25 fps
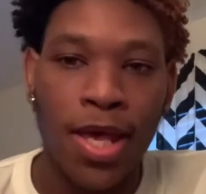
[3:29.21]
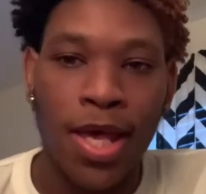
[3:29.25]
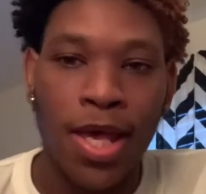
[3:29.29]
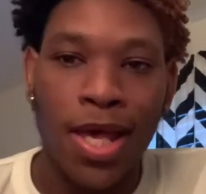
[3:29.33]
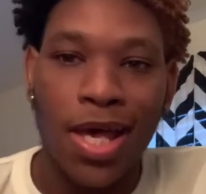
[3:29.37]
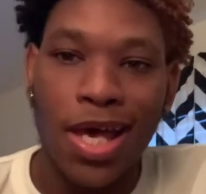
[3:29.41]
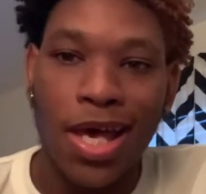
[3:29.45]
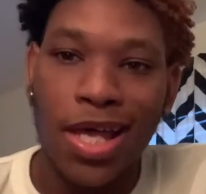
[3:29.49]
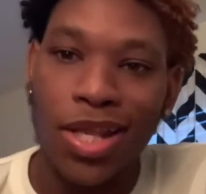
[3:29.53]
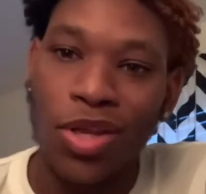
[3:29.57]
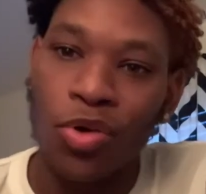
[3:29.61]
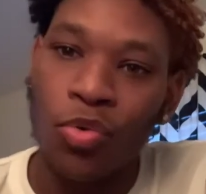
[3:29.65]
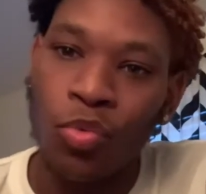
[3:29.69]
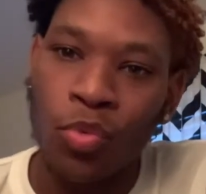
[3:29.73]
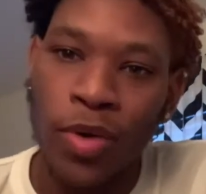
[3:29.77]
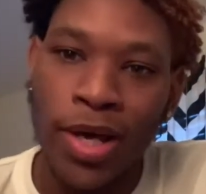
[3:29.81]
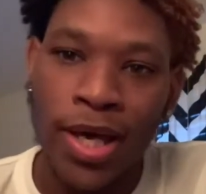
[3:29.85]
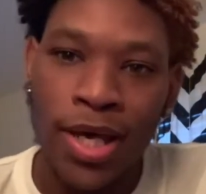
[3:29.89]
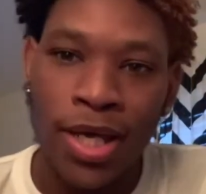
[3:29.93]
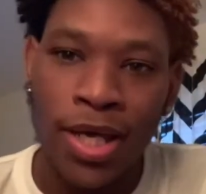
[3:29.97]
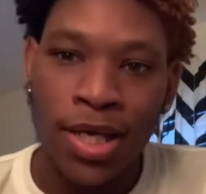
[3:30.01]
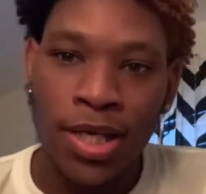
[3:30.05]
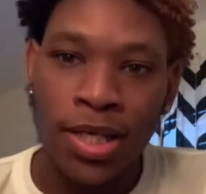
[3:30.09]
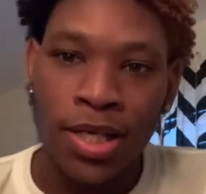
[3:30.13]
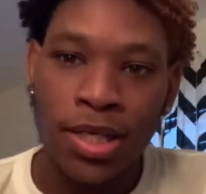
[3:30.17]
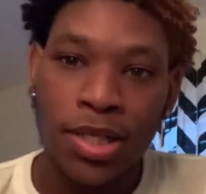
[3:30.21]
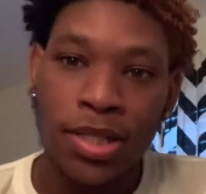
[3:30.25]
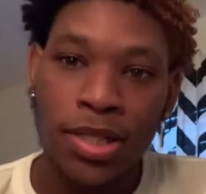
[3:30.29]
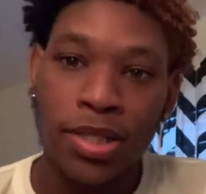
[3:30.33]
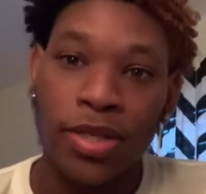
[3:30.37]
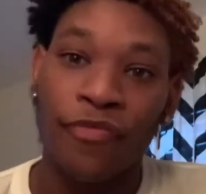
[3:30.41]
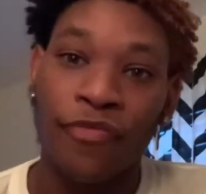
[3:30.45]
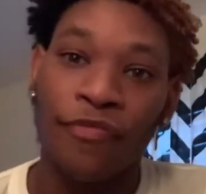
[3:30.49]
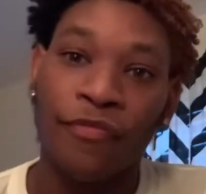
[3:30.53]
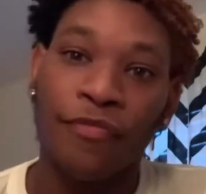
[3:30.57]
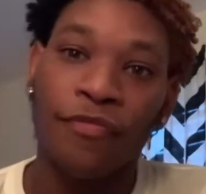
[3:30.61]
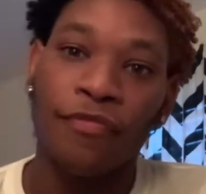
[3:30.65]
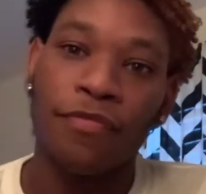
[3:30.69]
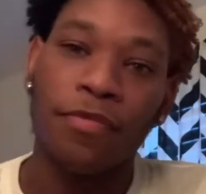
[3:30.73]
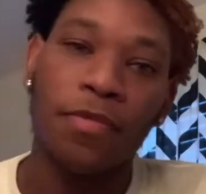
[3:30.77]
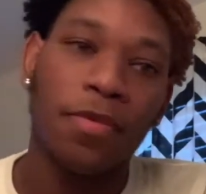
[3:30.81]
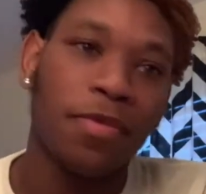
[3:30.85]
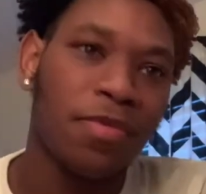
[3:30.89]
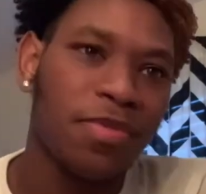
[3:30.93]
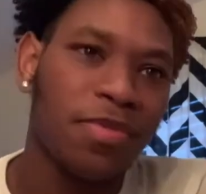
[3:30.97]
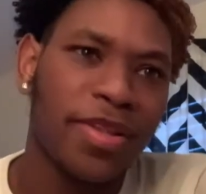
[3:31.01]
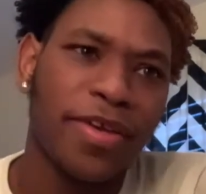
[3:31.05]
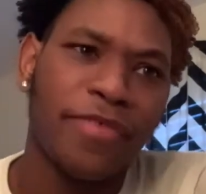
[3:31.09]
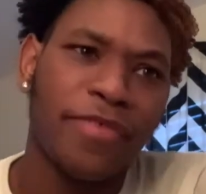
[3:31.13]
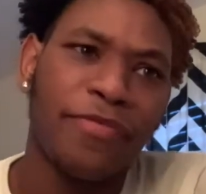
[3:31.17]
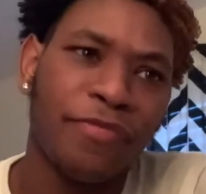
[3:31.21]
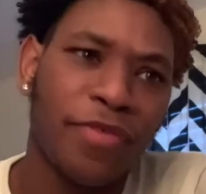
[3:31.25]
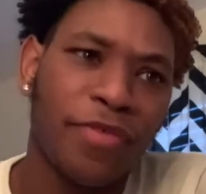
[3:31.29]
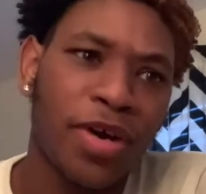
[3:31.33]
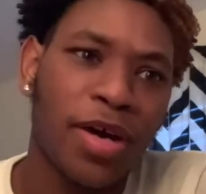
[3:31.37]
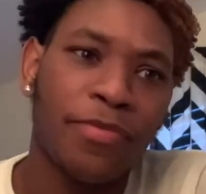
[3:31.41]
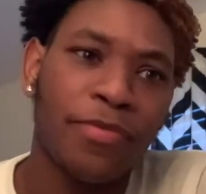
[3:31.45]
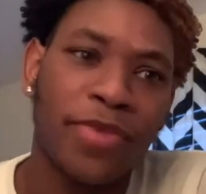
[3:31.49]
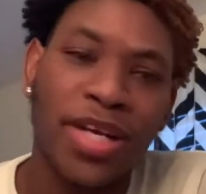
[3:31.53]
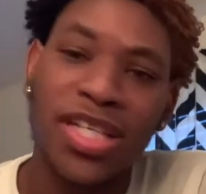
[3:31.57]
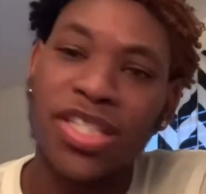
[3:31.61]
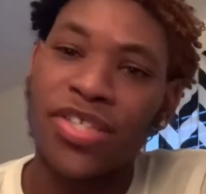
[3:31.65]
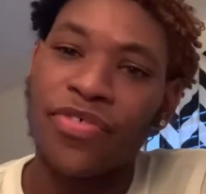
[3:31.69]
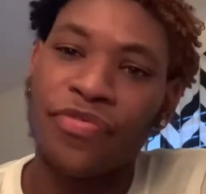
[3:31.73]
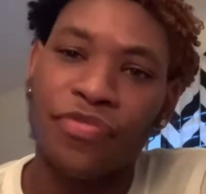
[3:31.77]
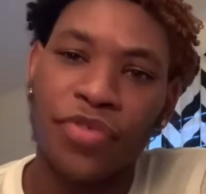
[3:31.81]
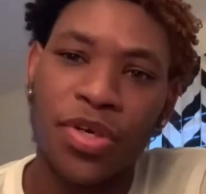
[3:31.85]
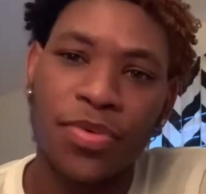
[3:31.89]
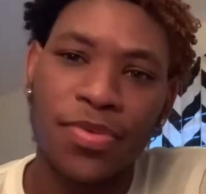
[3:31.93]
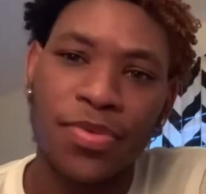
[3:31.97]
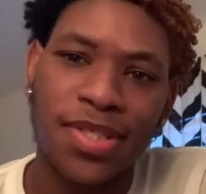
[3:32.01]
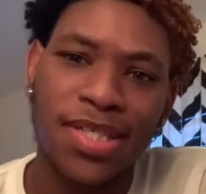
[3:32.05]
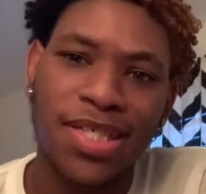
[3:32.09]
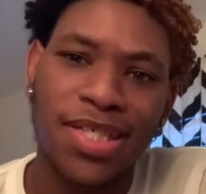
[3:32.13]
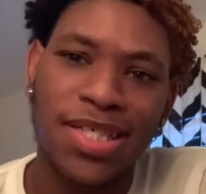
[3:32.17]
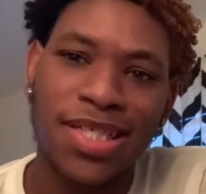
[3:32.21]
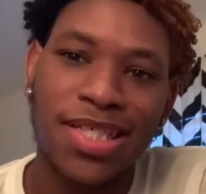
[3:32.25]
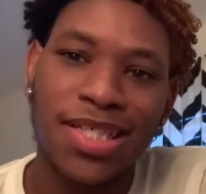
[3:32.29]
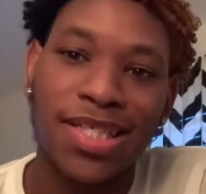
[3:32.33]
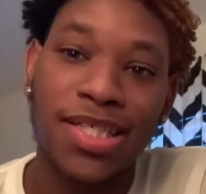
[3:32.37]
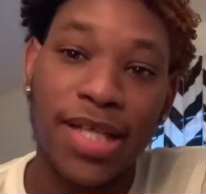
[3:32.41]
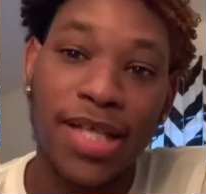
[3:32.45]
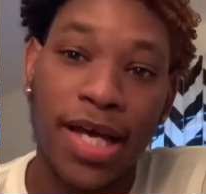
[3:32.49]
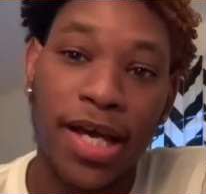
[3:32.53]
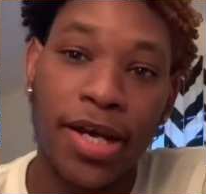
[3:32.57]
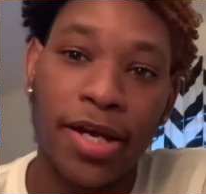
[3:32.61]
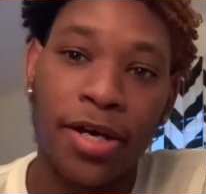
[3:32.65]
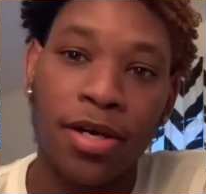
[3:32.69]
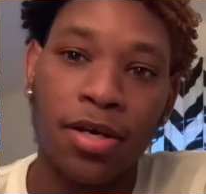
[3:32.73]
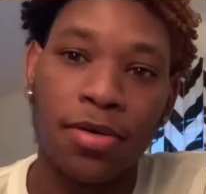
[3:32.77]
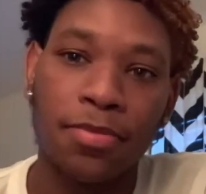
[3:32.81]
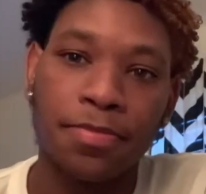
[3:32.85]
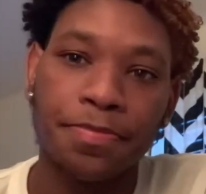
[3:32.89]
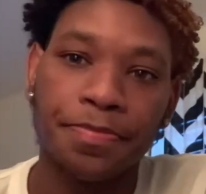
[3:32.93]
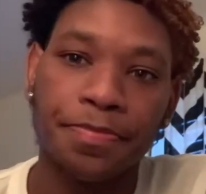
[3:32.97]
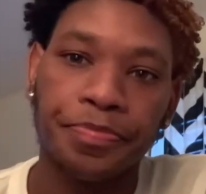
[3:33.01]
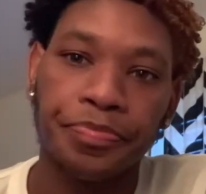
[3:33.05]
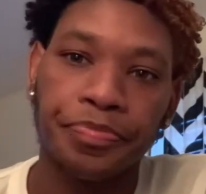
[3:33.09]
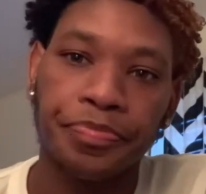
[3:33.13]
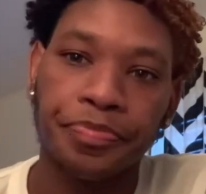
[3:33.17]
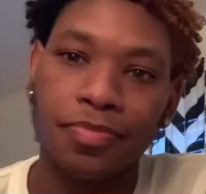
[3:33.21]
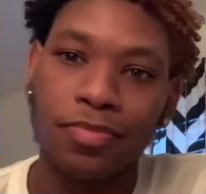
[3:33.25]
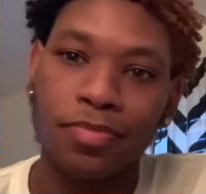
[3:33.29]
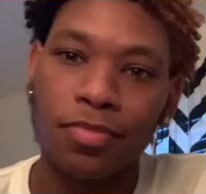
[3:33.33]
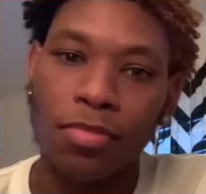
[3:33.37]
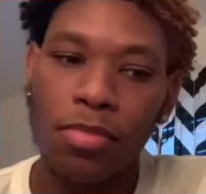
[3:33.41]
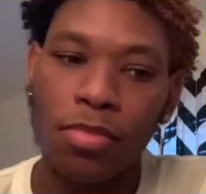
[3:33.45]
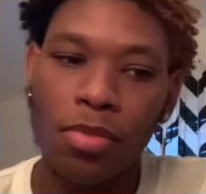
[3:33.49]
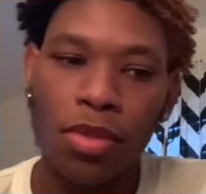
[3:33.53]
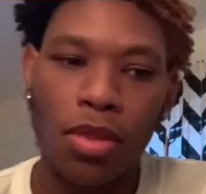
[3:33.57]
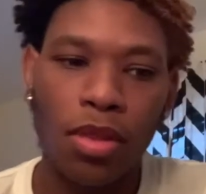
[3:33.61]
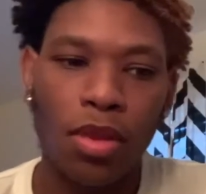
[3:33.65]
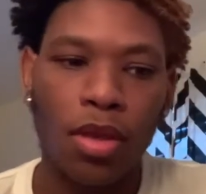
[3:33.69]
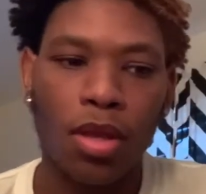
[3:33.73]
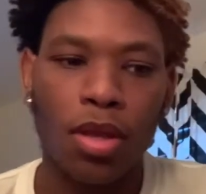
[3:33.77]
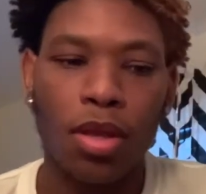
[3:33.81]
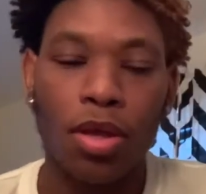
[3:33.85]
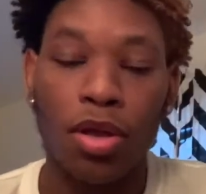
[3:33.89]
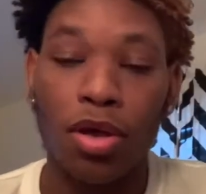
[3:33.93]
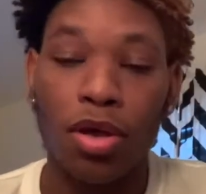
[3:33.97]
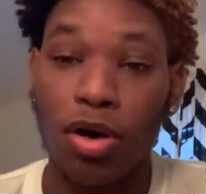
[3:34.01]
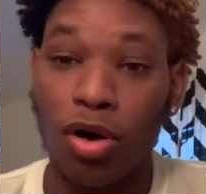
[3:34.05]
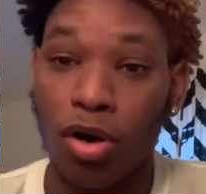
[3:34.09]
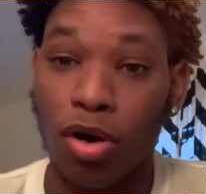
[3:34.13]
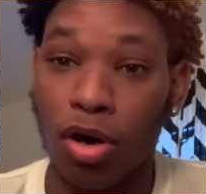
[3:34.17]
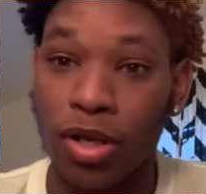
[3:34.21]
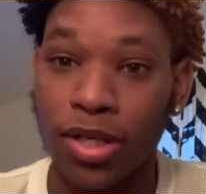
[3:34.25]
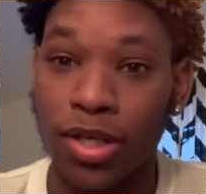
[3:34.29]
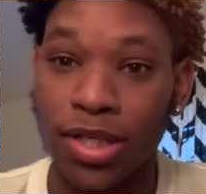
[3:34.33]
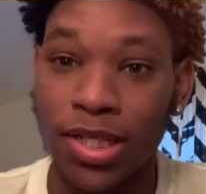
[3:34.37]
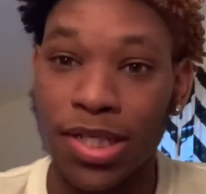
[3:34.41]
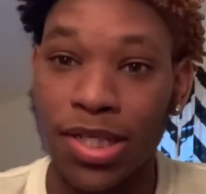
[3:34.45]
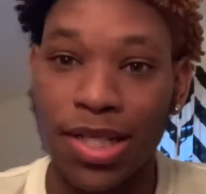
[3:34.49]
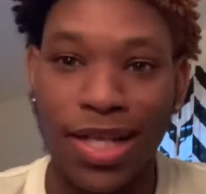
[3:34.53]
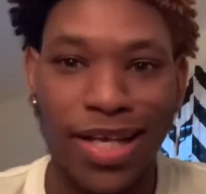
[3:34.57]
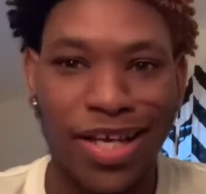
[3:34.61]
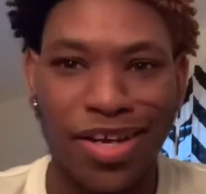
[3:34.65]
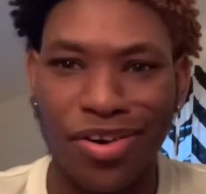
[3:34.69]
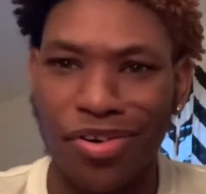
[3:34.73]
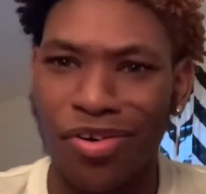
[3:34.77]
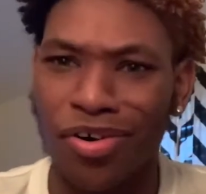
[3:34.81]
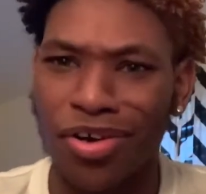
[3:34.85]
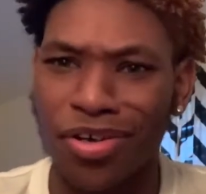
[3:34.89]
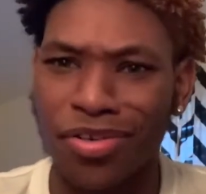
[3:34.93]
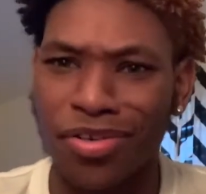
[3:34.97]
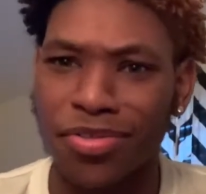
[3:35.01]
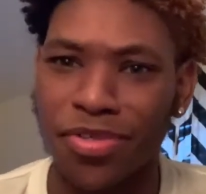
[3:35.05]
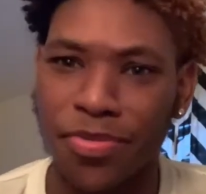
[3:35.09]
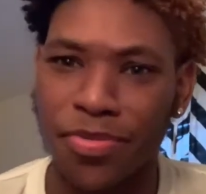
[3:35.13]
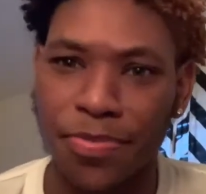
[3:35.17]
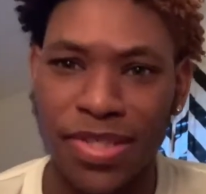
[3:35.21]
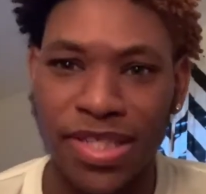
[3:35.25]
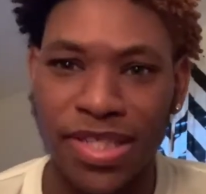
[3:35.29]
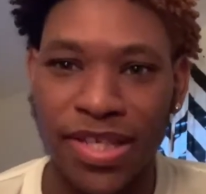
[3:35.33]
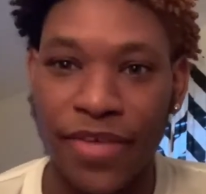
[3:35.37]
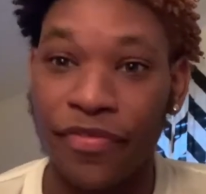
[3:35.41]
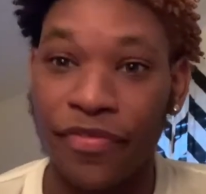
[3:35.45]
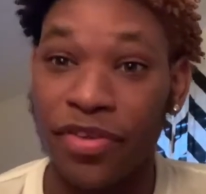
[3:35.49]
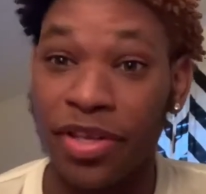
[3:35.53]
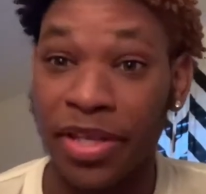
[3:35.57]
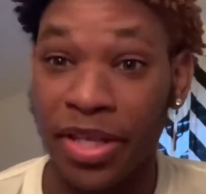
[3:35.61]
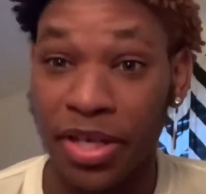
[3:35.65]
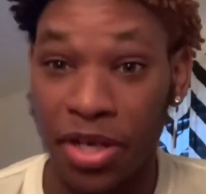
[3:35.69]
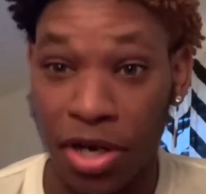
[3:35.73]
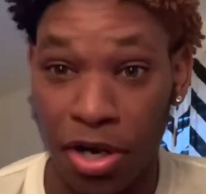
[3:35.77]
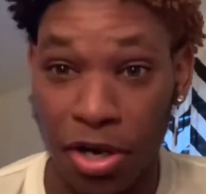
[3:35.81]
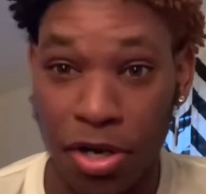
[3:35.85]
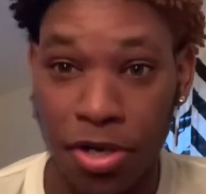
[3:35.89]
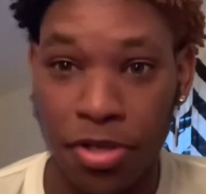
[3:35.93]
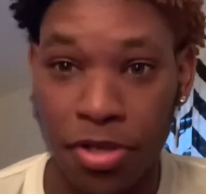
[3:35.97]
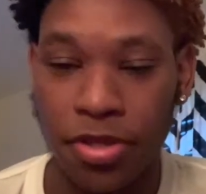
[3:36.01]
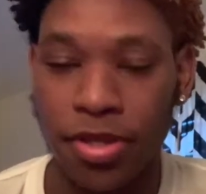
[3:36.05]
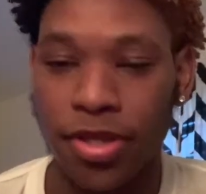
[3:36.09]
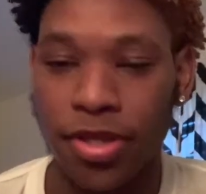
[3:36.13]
And the way the vibration frequencies is set up on specifically Earth